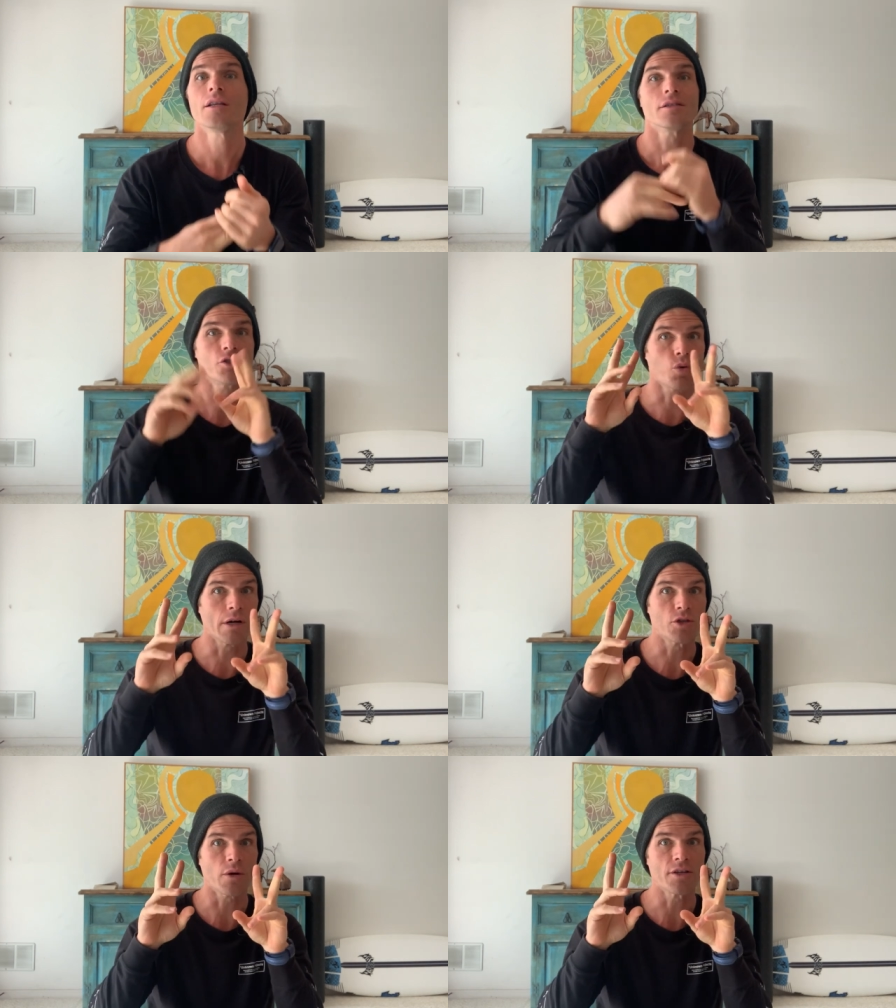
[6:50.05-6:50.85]
This is
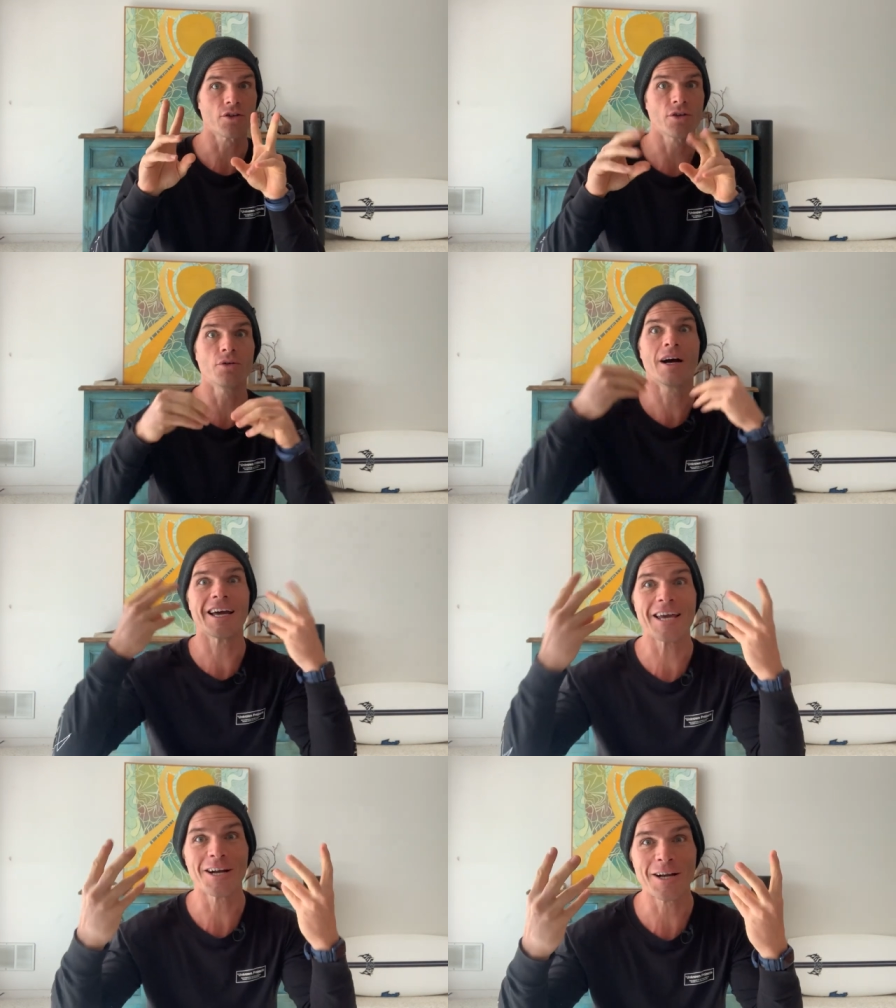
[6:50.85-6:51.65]
2022, I
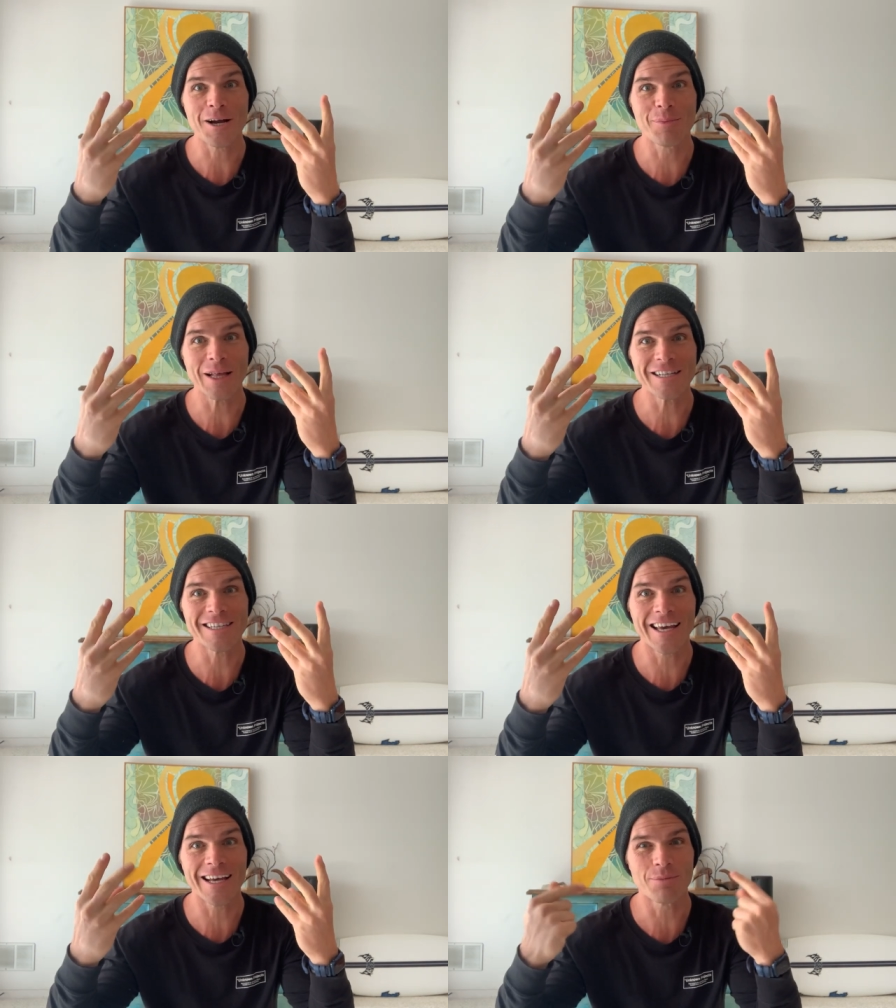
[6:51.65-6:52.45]
can get on airplanes
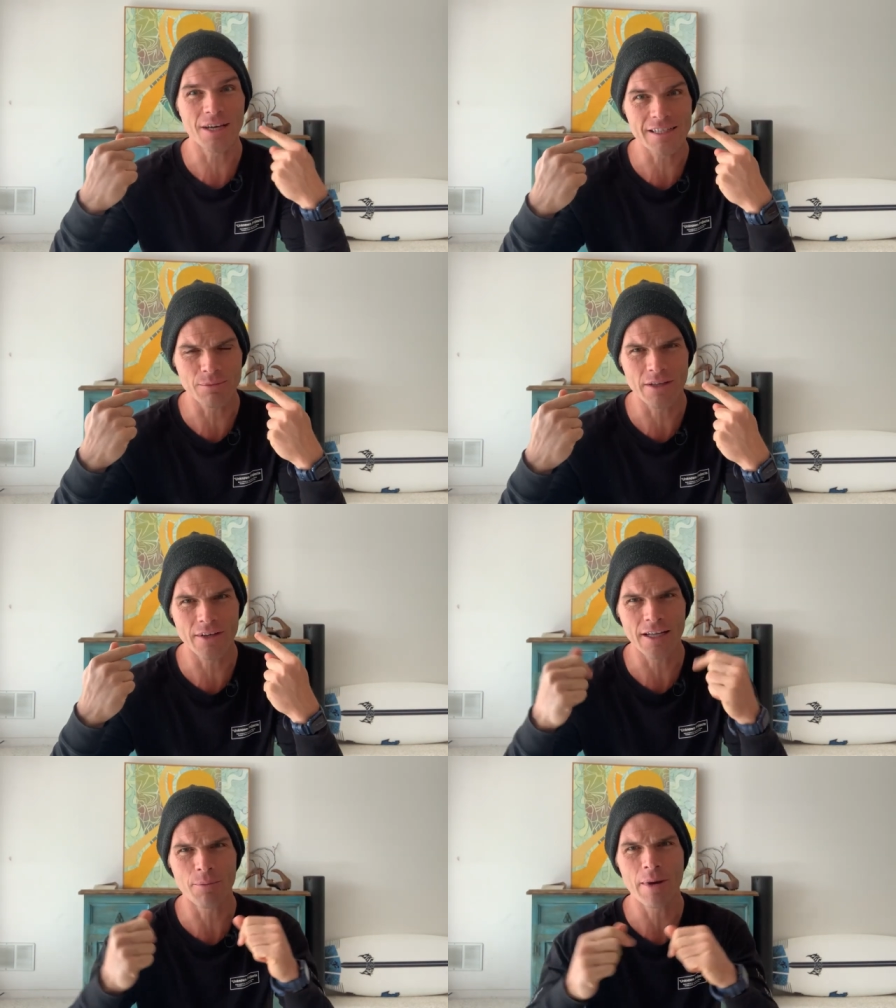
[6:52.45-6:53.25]
again because I'm living in